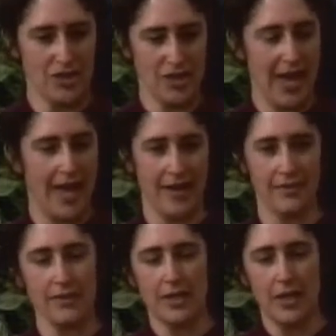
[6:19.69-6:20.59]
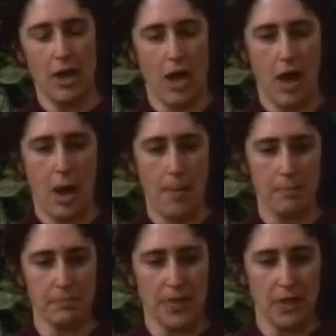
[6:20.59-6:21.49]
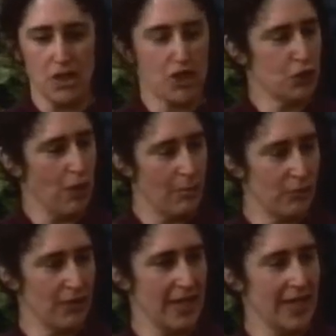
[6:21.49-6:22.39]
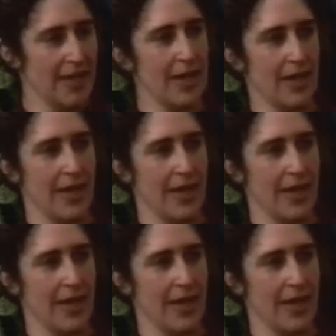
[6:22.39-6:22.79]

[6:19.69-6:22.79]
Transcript: She had shrubbery